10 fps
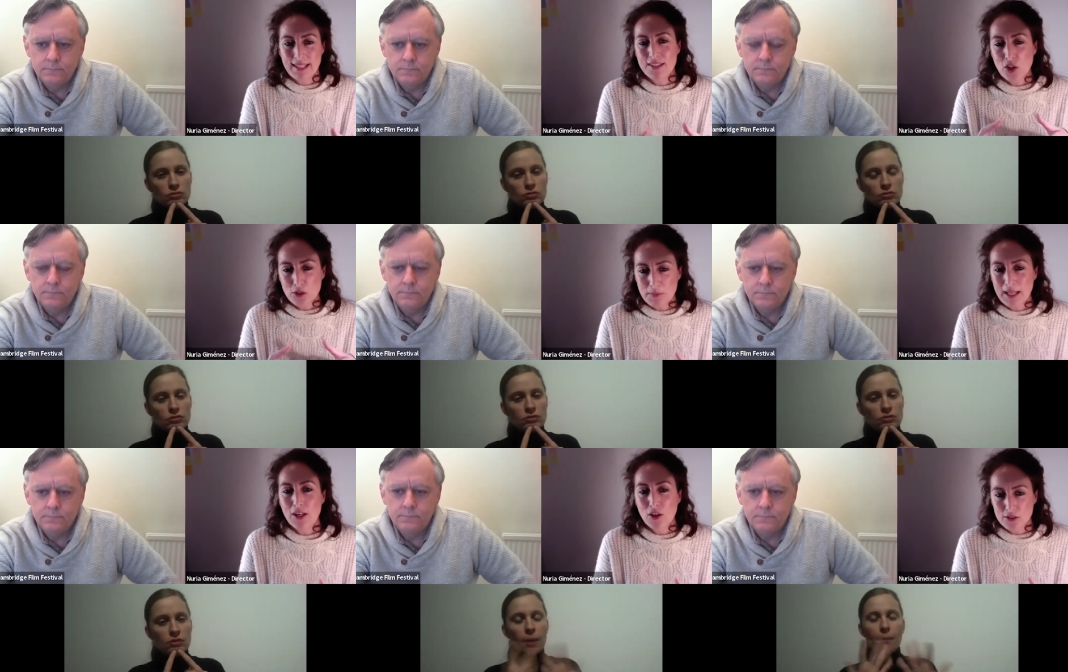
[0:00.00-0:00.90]
Speaker 1: they taught me
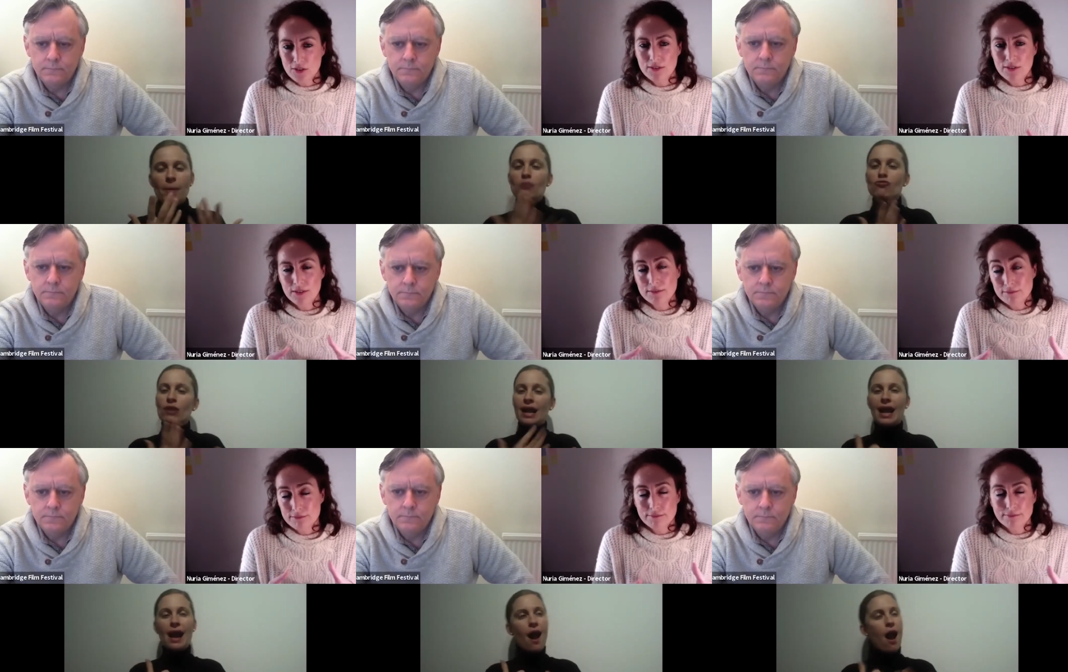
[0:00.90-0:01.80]
a lot
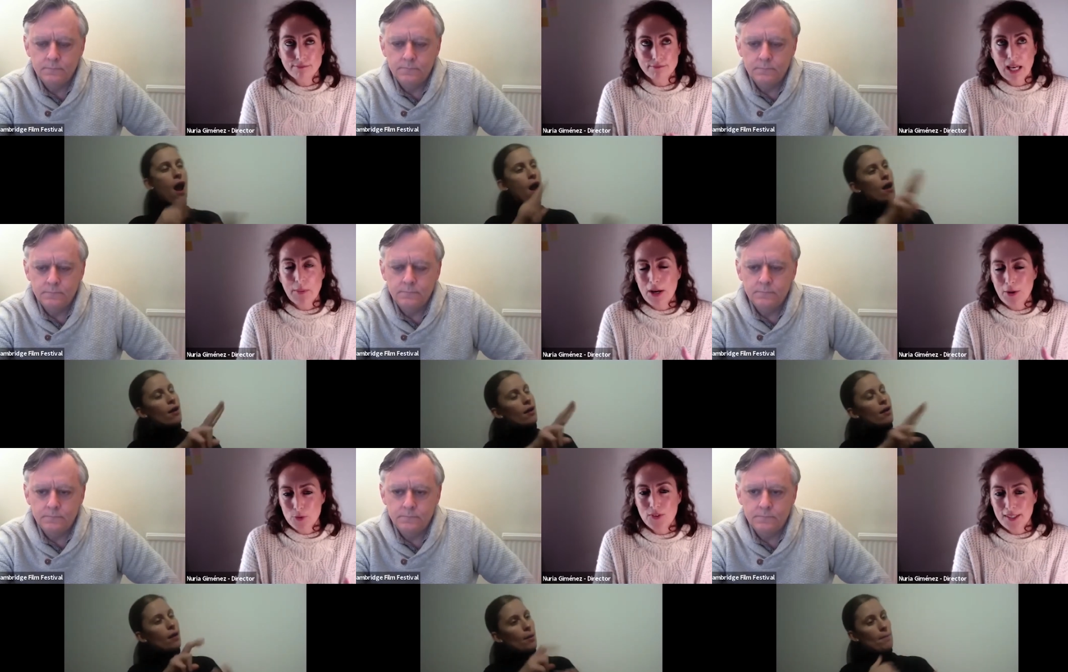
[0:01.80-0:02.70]
um,
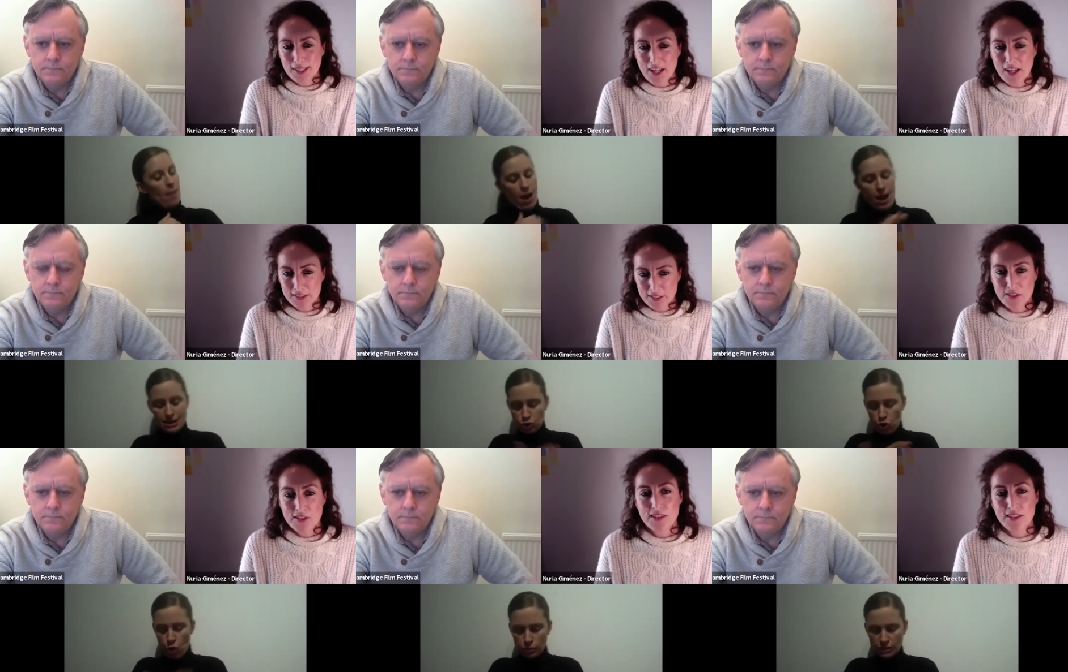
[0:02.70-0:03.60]
about the
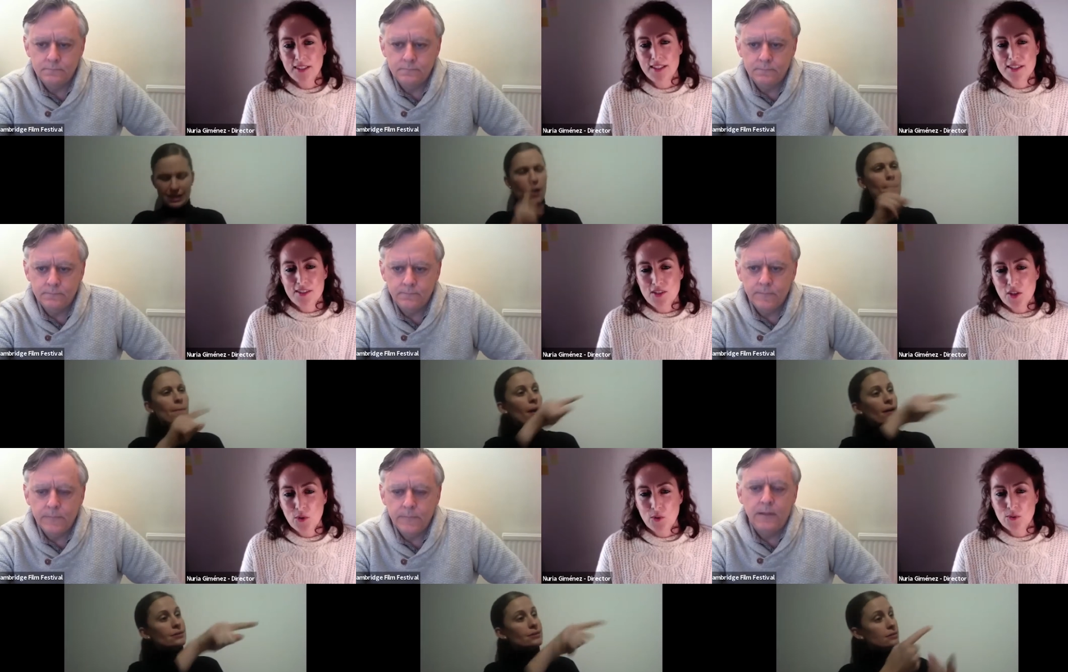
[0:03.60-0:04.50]
characters.
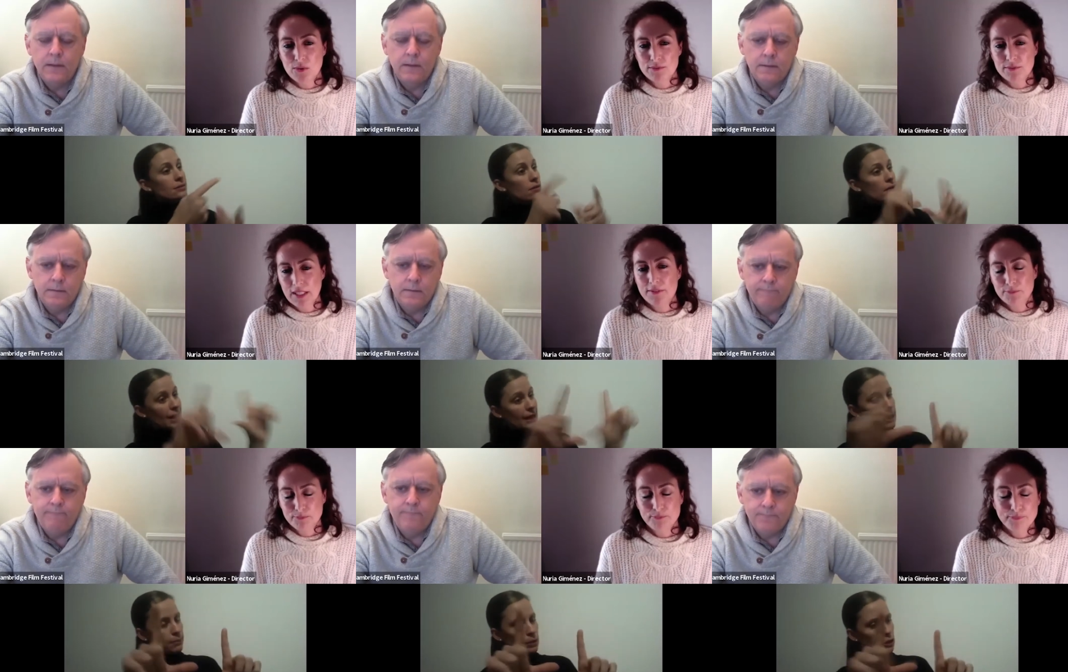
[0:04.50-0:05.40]
So yeah.
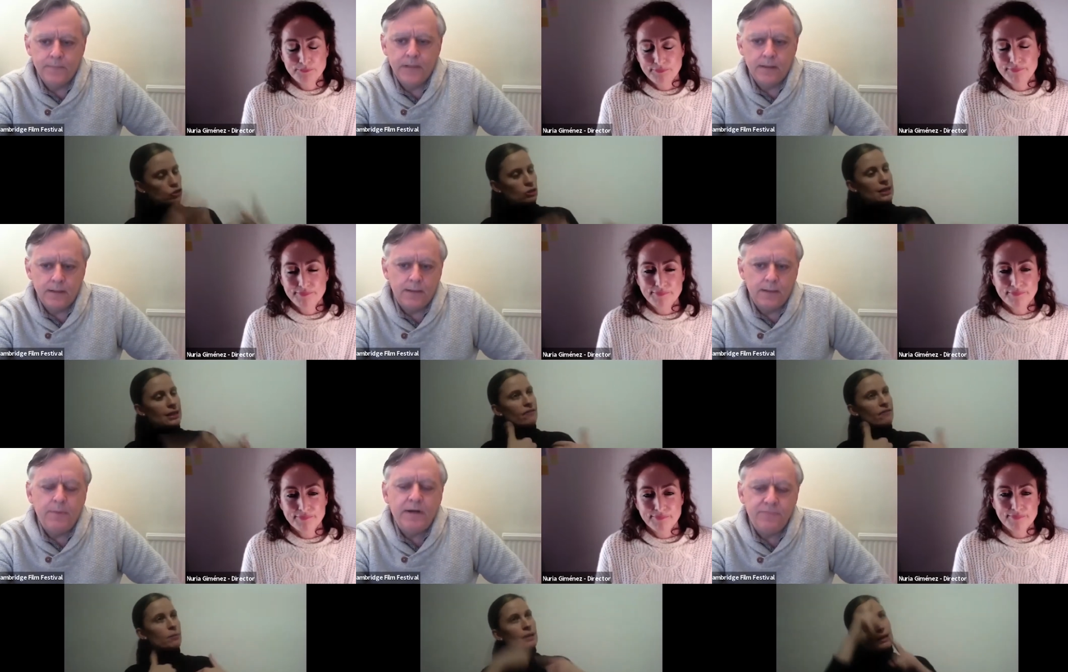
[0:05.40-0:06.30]

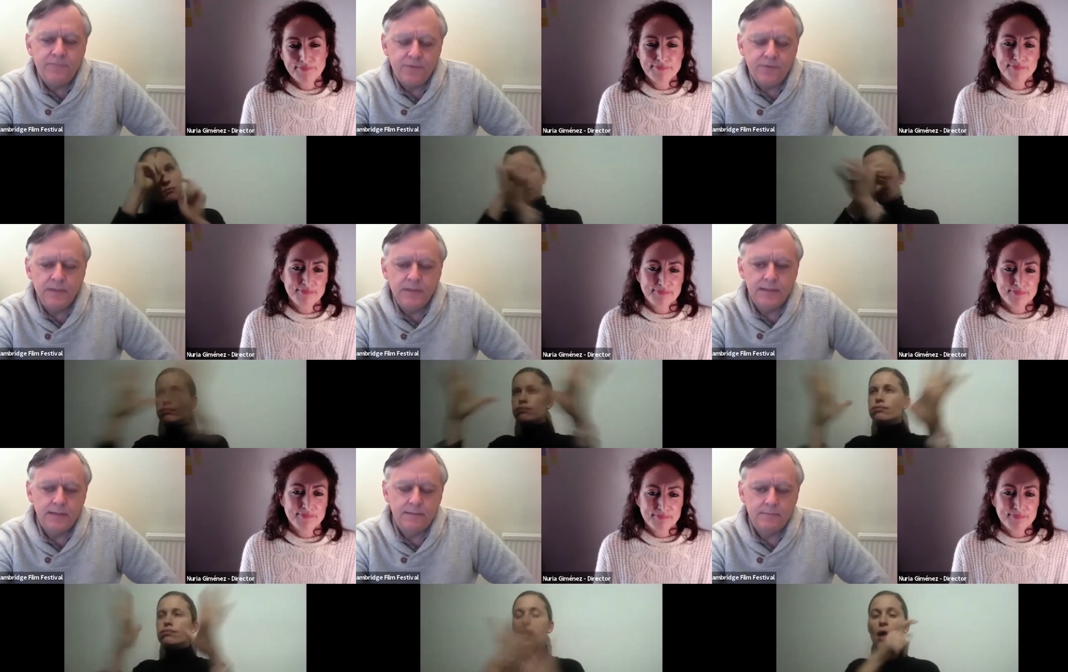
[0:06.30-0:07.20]
Speaker 2: Apart from
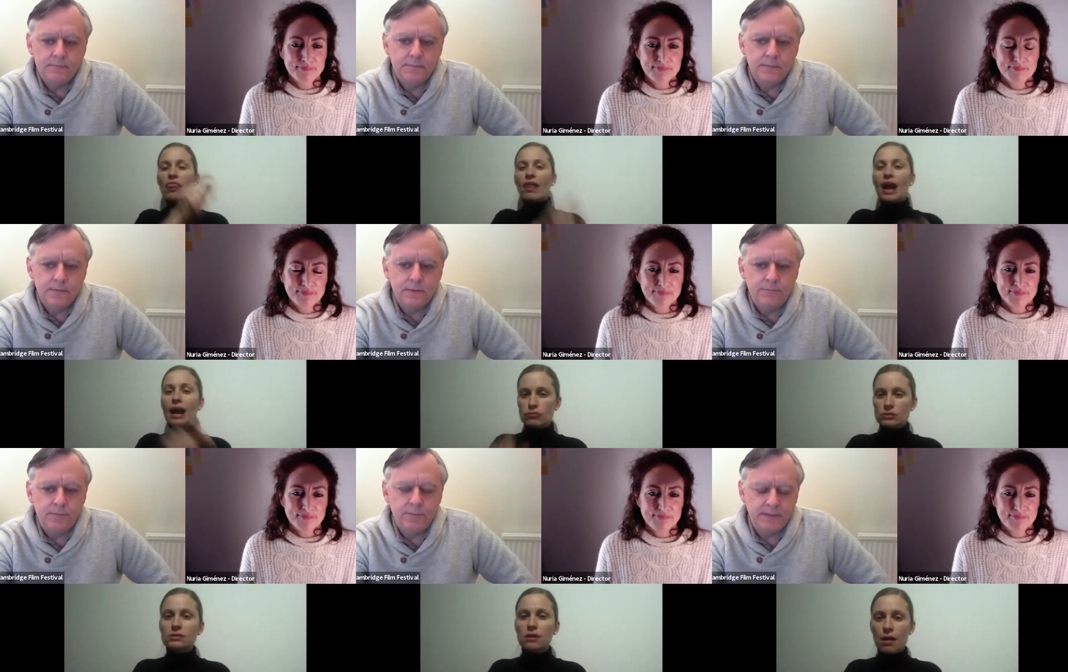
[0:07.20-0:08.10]
the
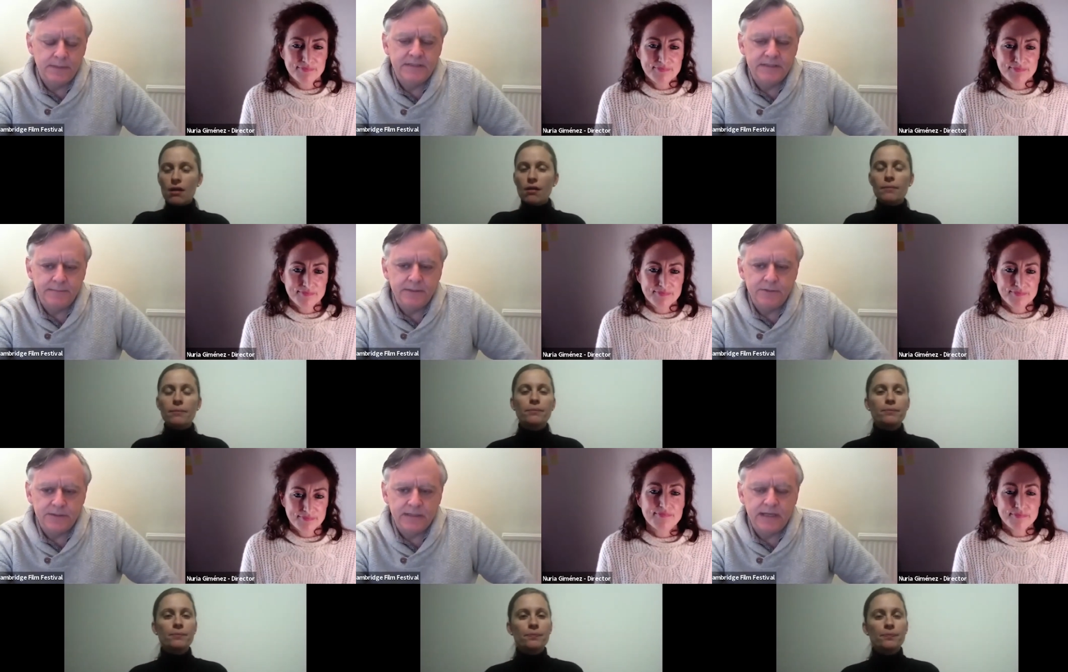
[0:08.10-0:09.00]
from the images,
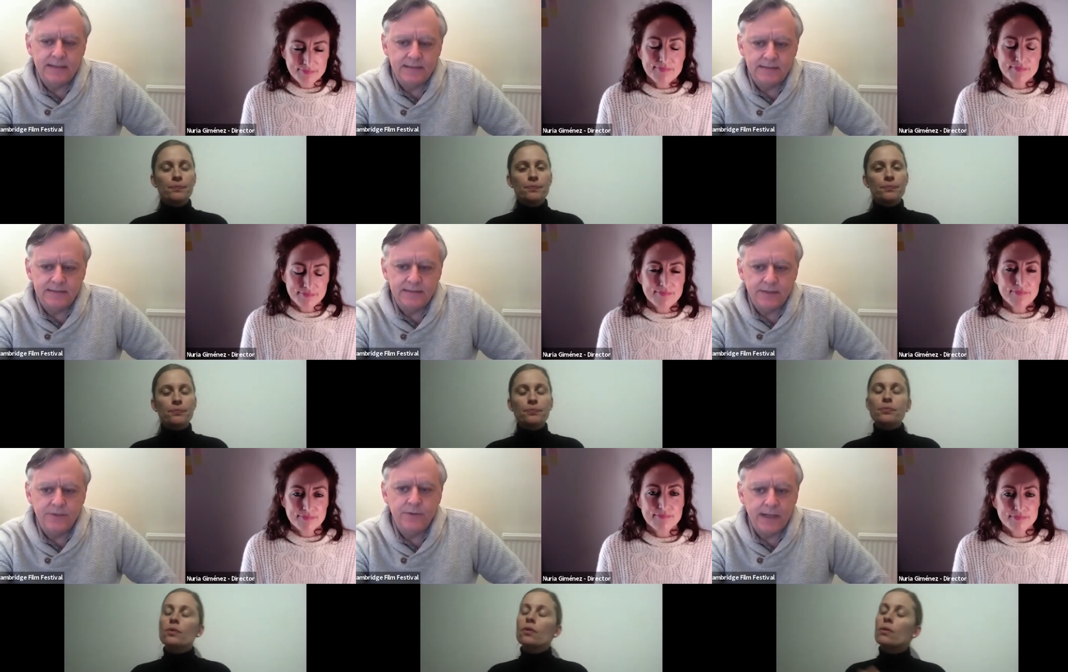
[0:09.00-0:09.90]
because the characters are
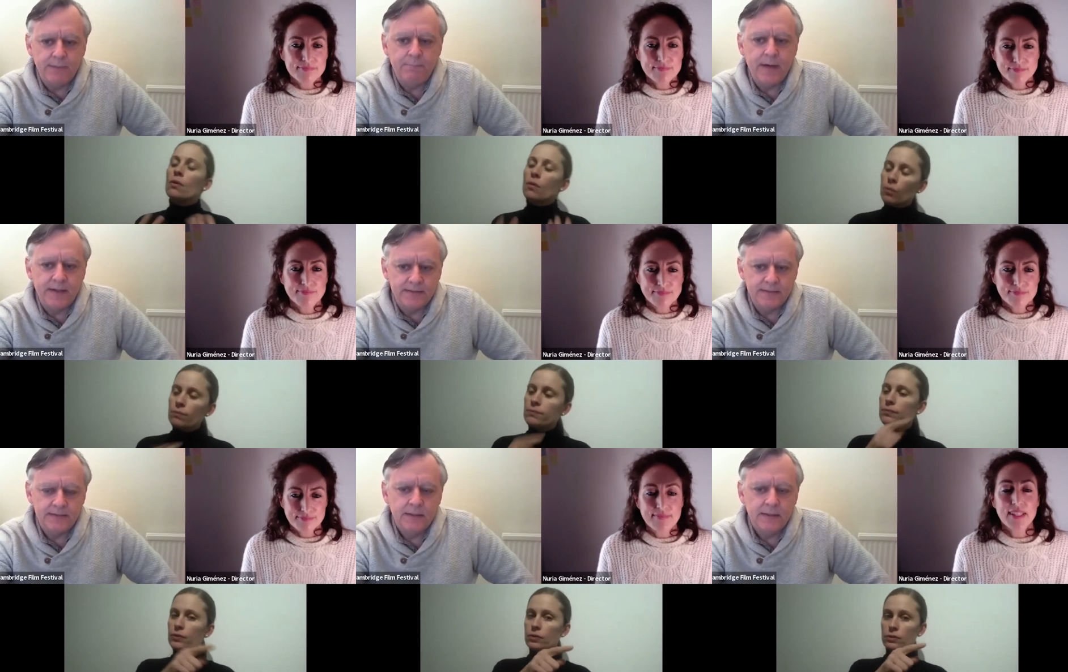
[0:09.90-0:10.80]
your
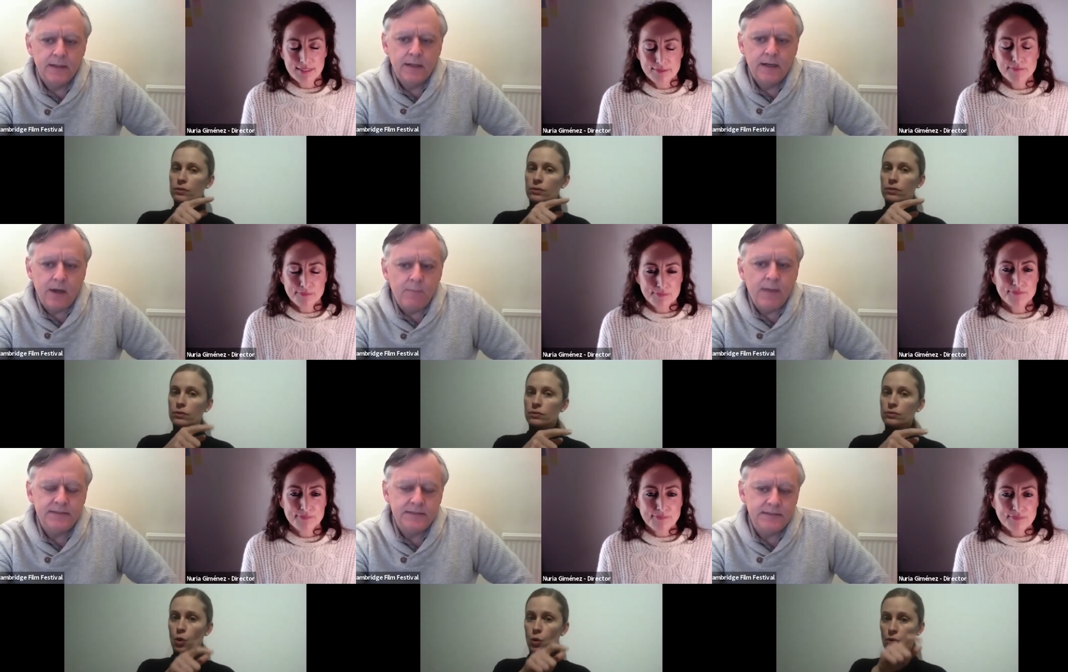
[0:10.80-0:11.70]
grandparents, yeah. how
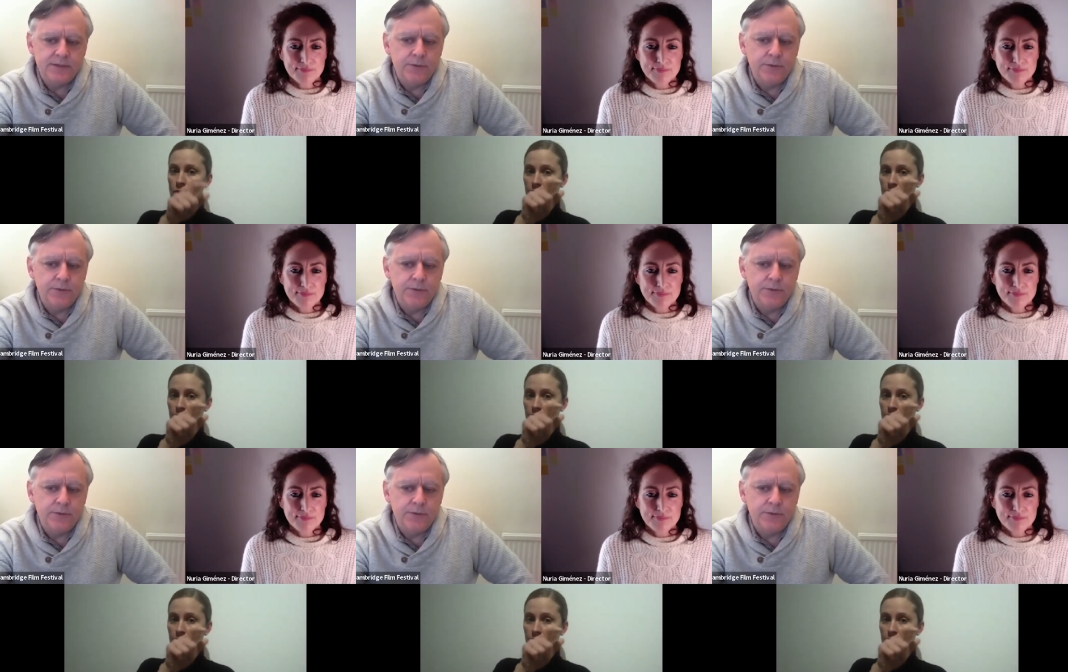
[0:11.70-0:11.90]
much did